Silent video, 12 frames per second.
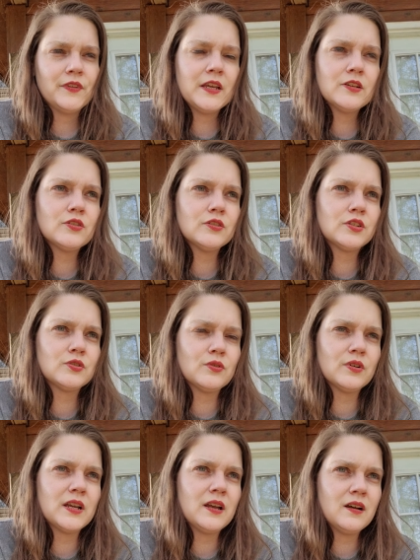age old
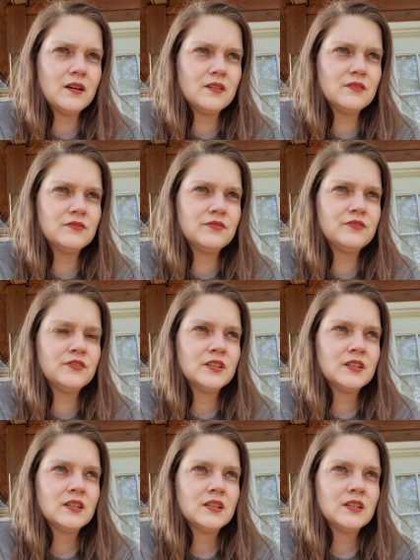story of